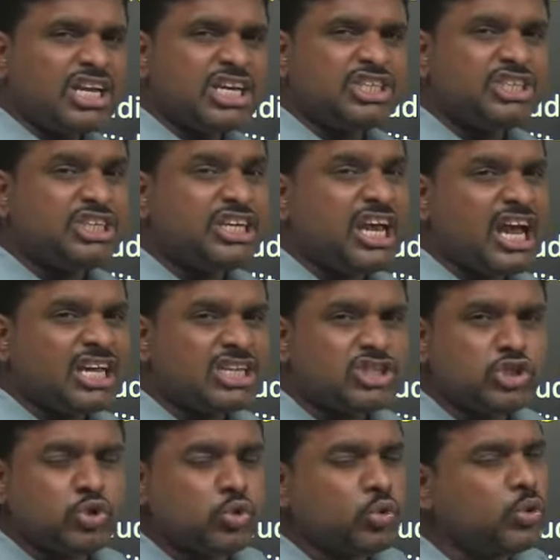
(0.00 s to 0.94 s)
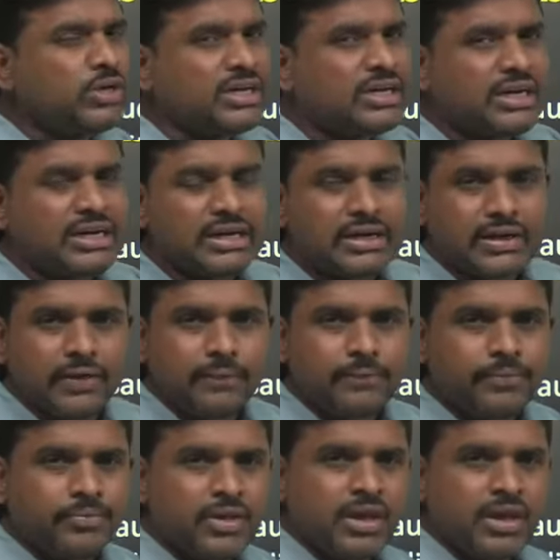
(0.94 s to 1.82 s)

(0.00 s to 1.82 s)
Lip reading: Shias ruled country.